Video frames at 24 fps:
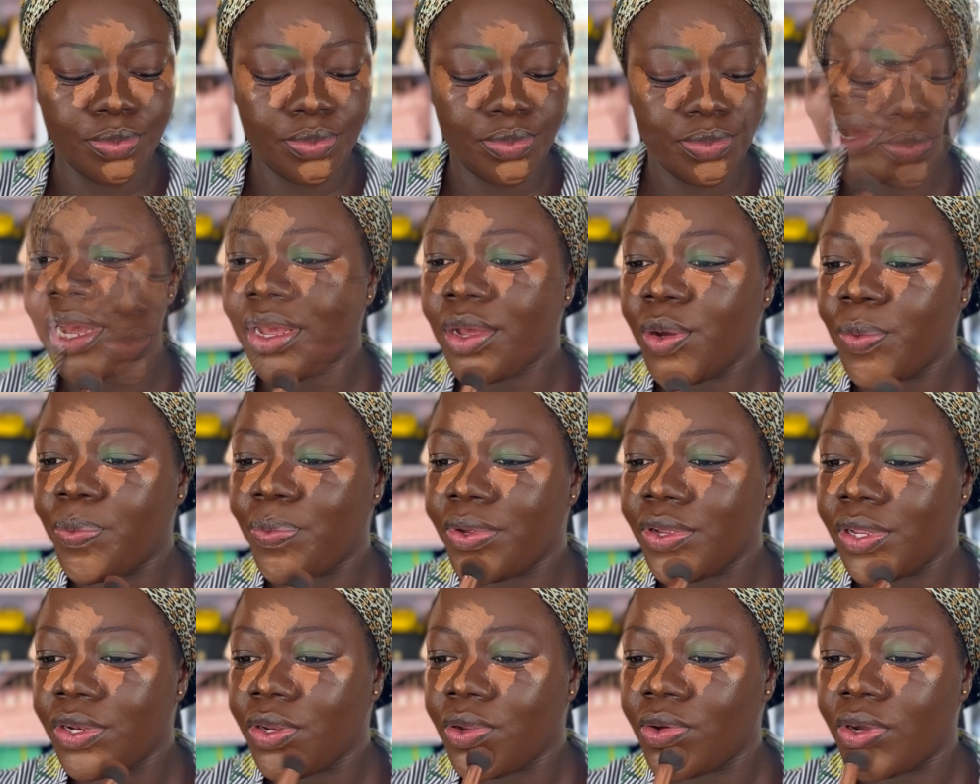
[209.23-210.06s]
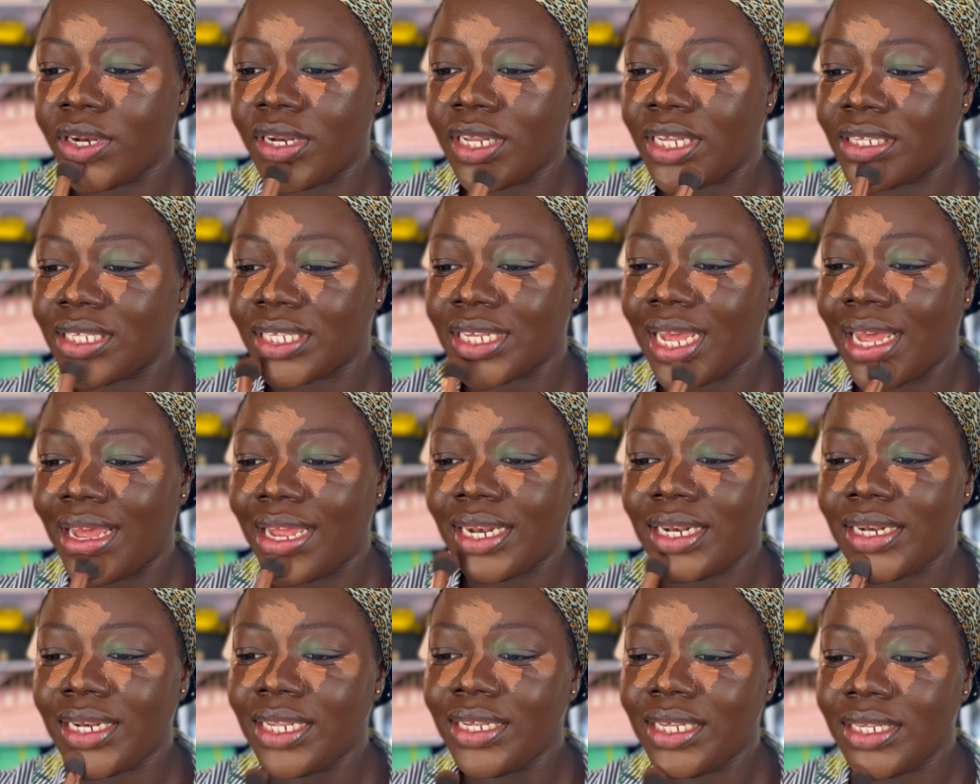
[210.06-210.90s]
My opinion is, at
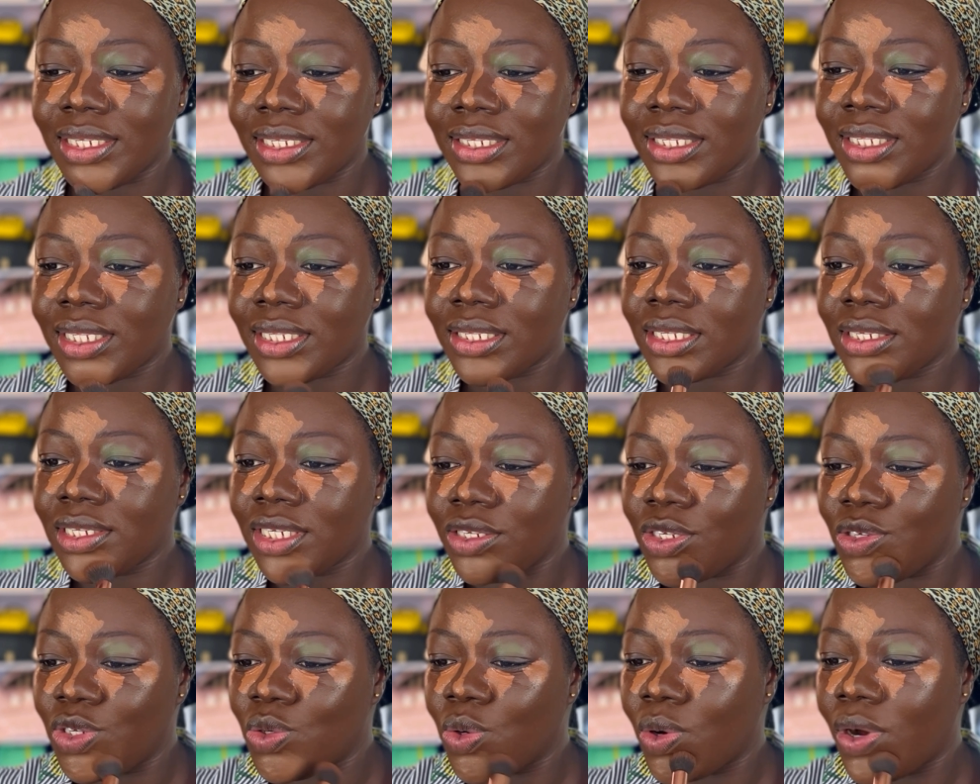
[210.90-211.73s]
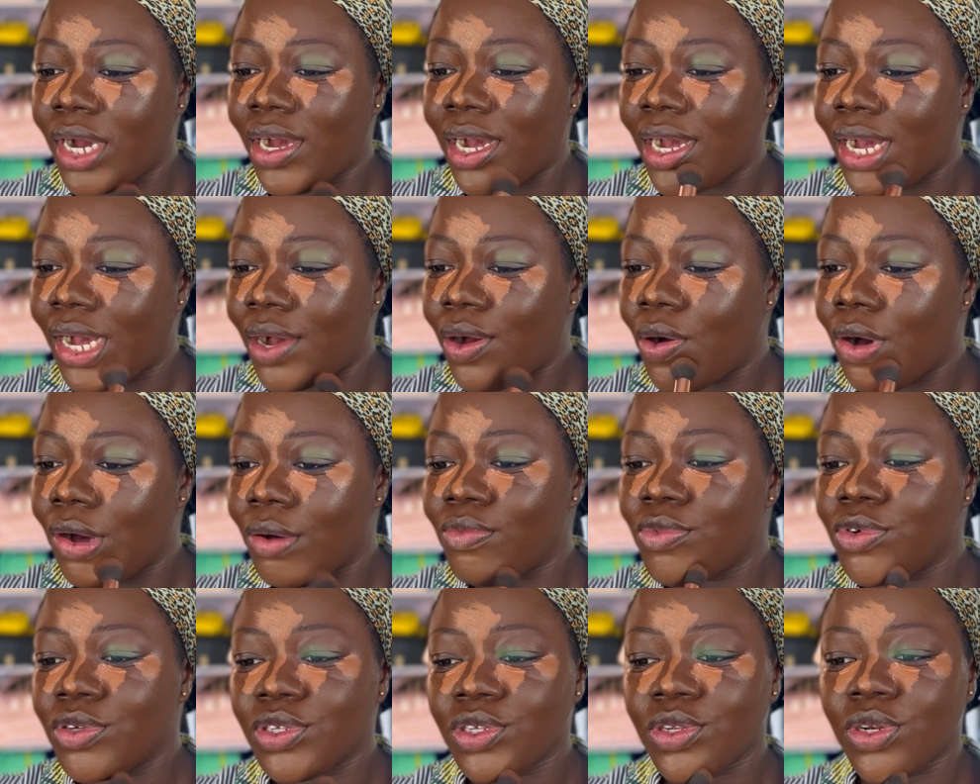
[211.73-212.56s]
least you are
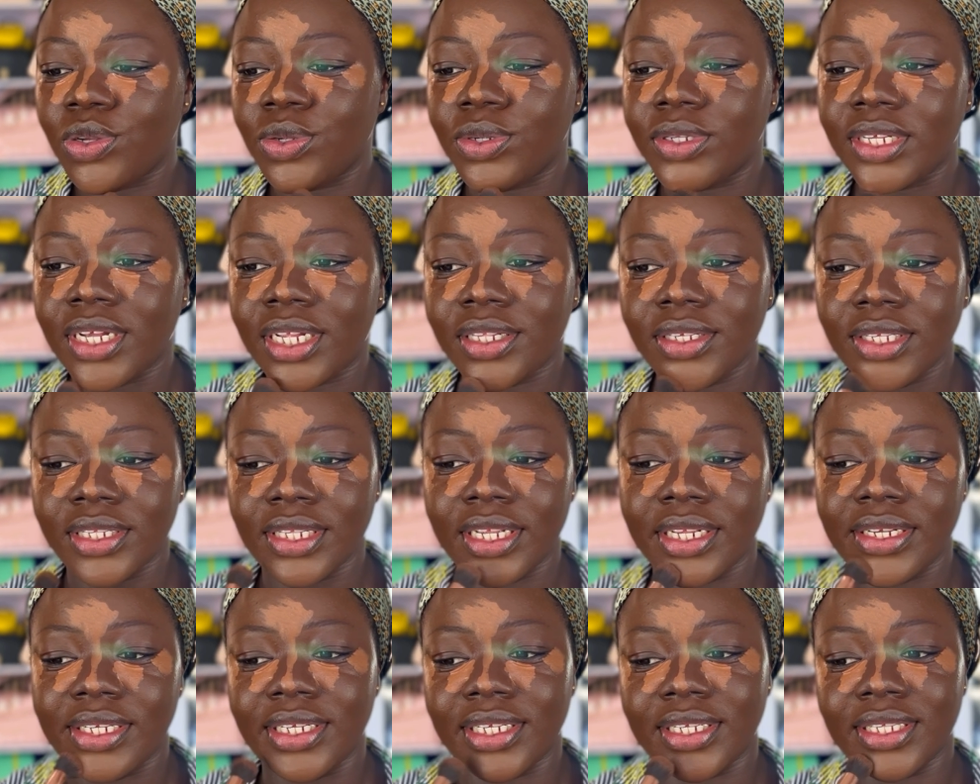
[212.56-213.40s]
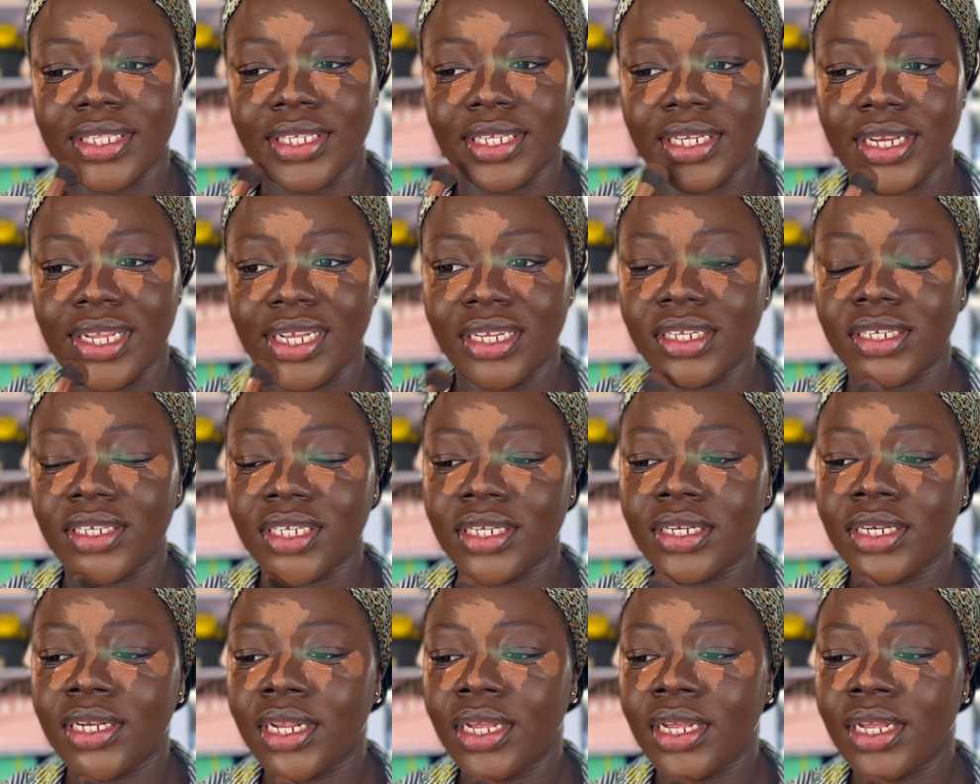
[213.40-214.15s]
almost closer to the destination,